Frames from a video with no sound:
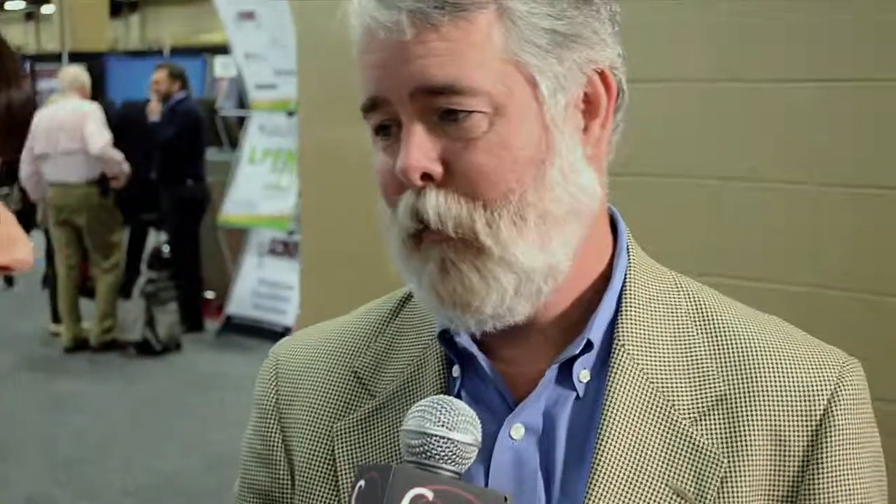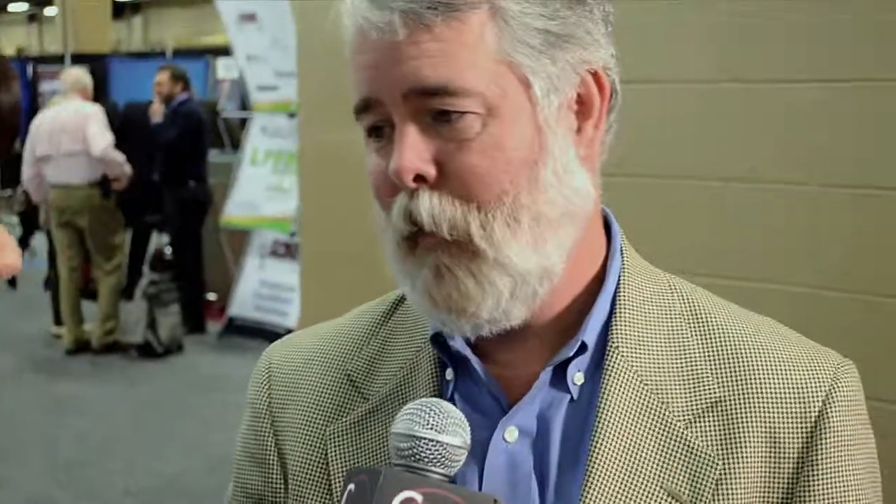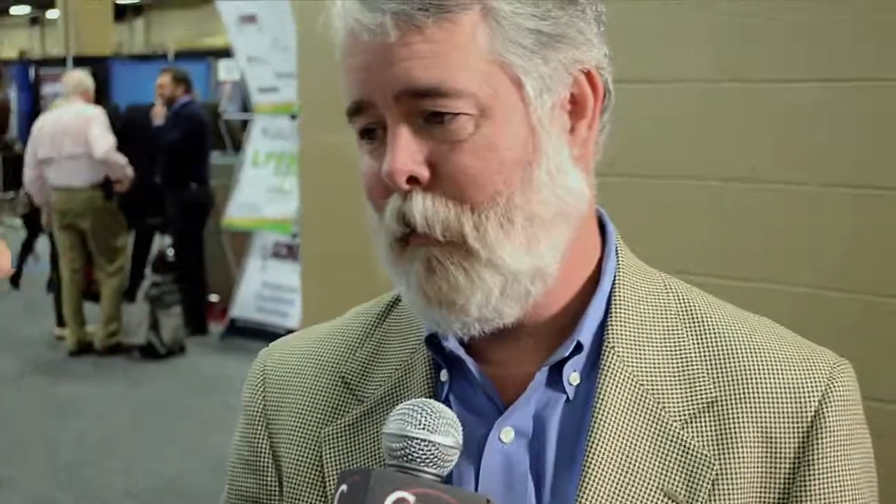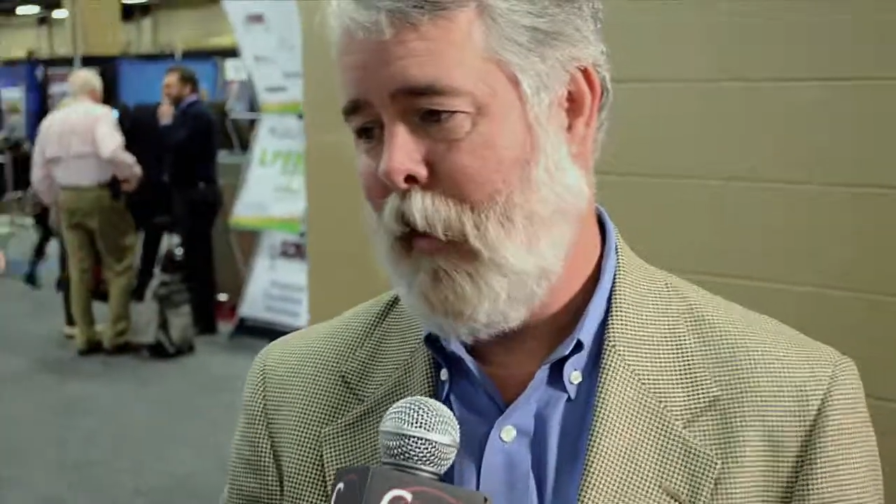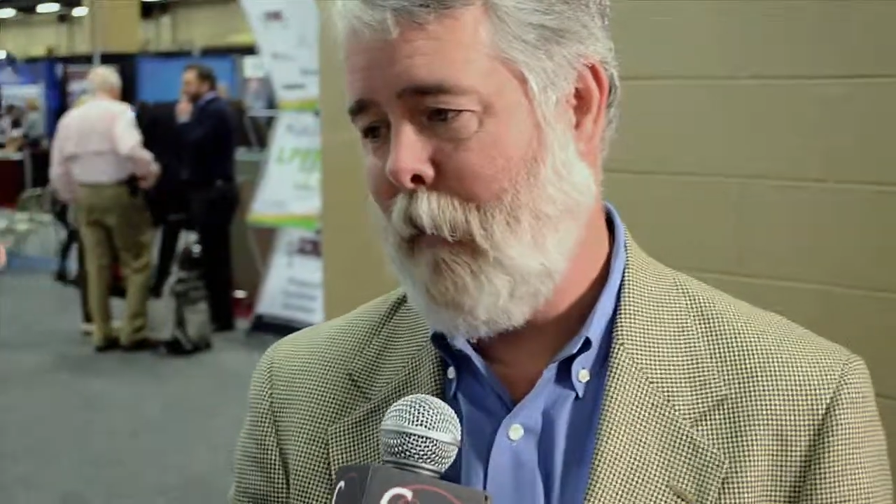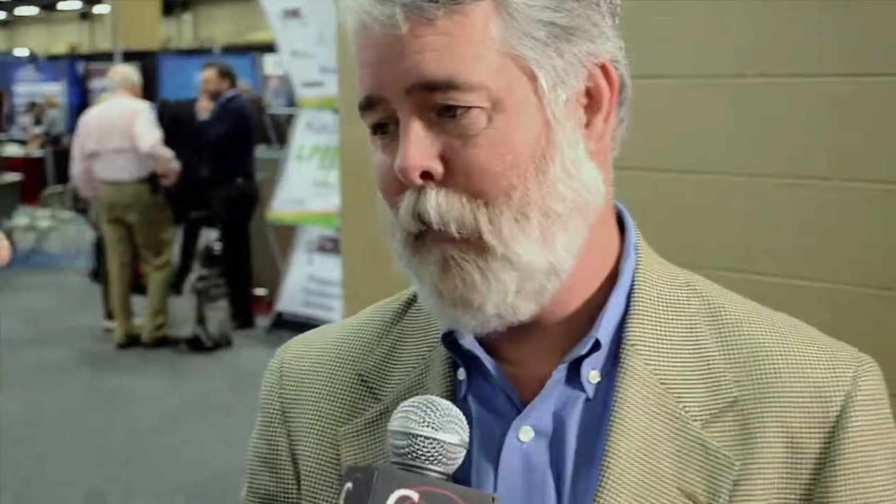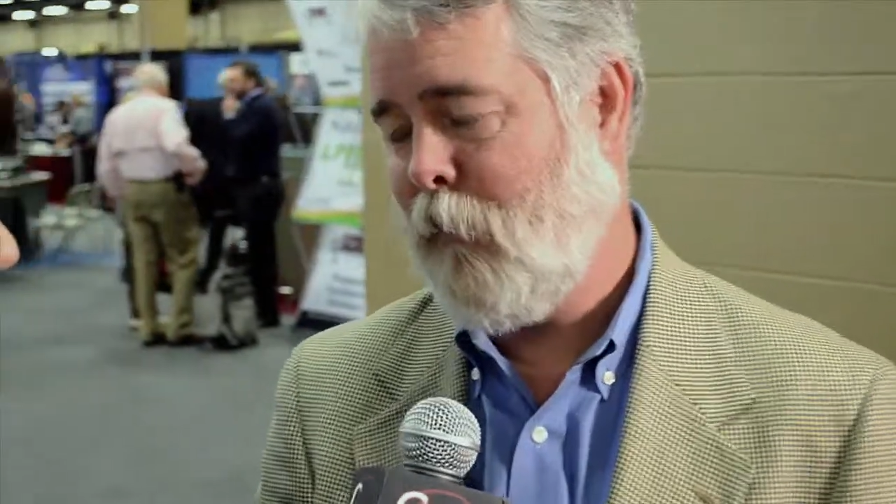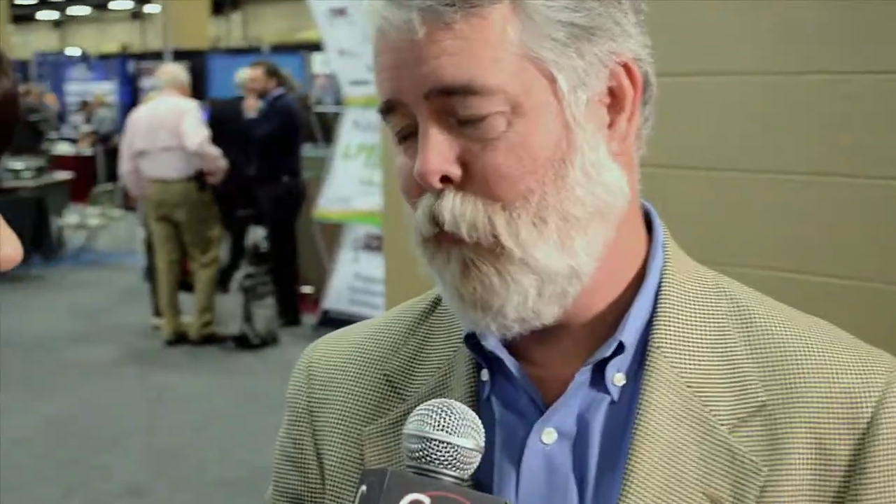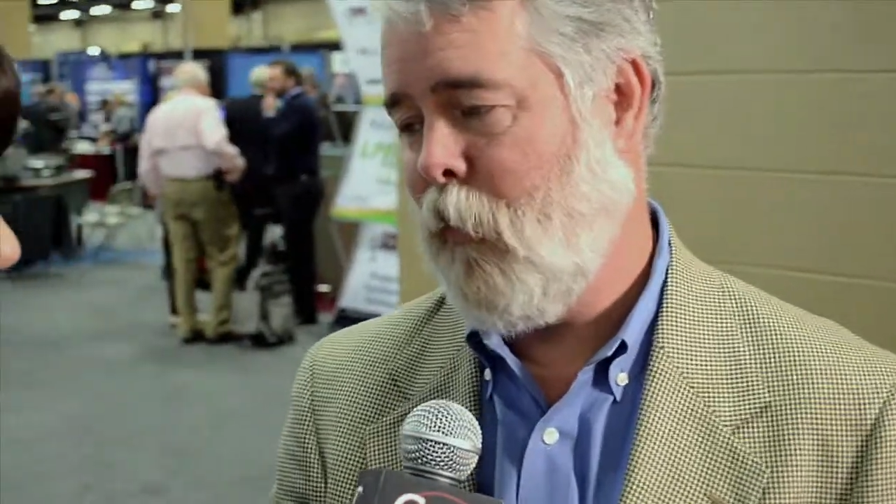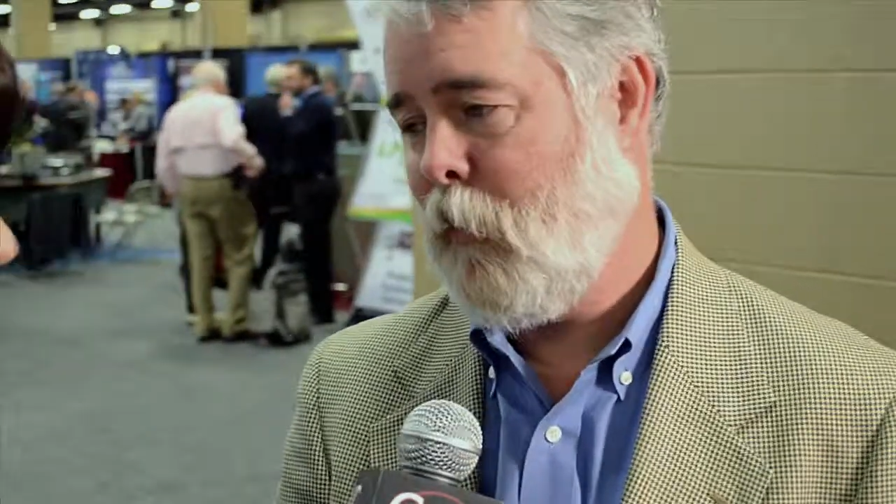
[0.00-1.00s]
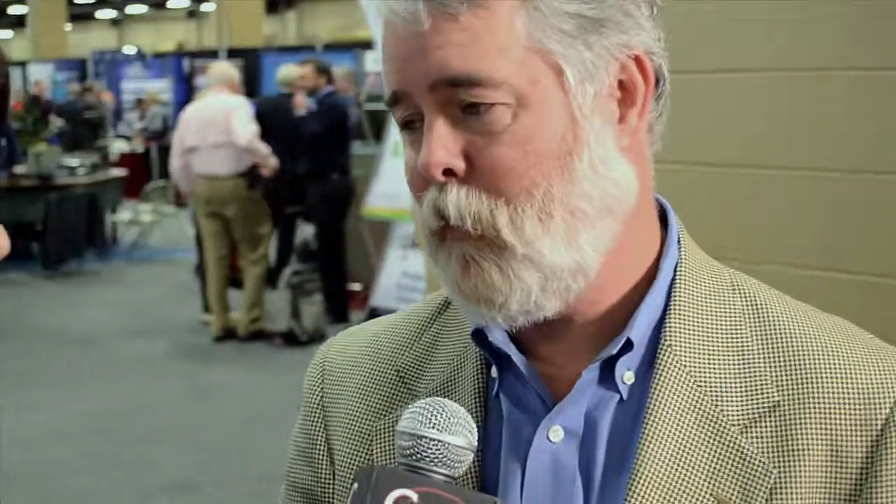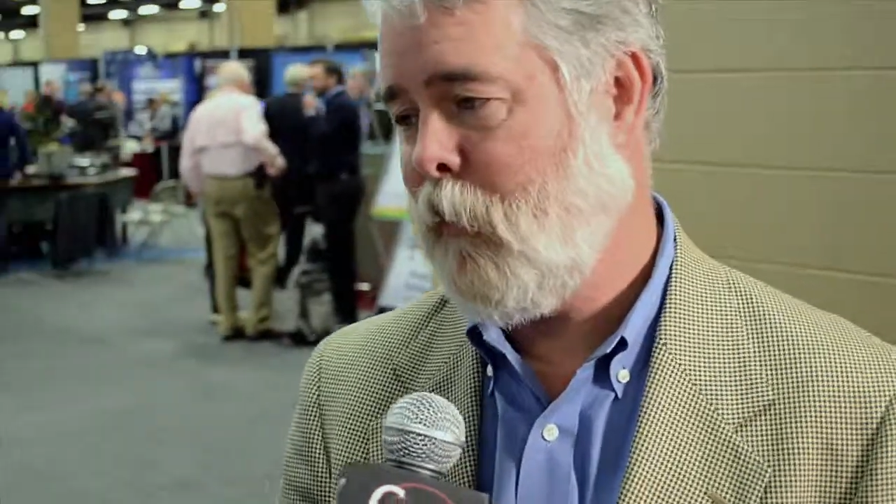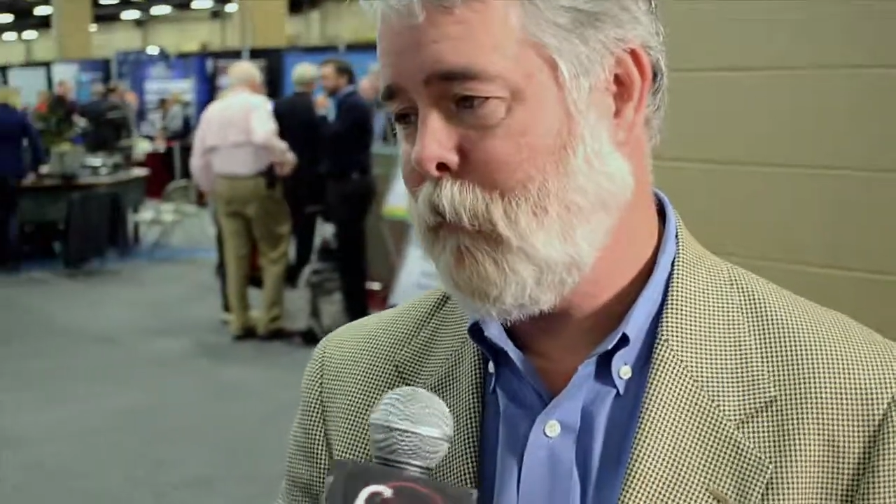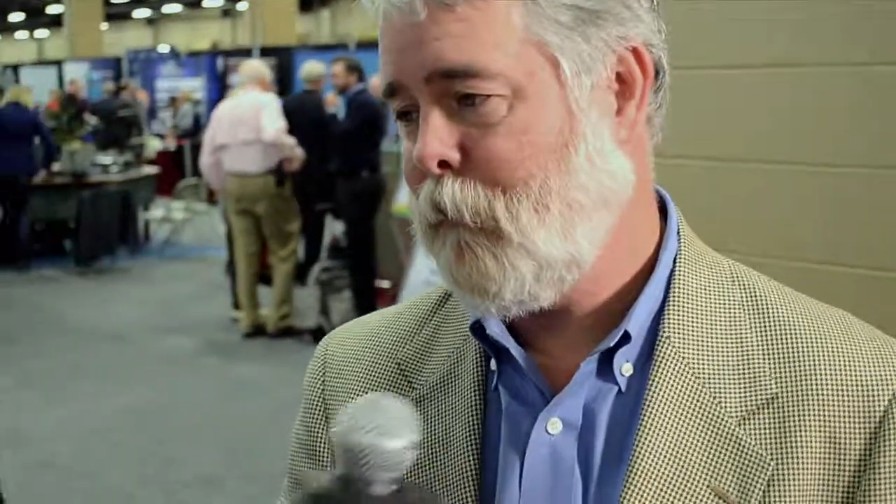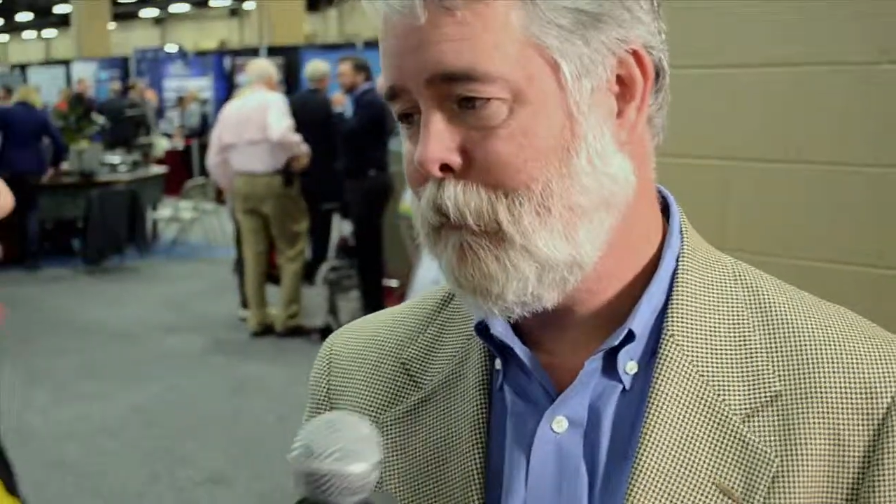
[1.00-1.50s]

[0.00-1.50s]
have happened for us. So.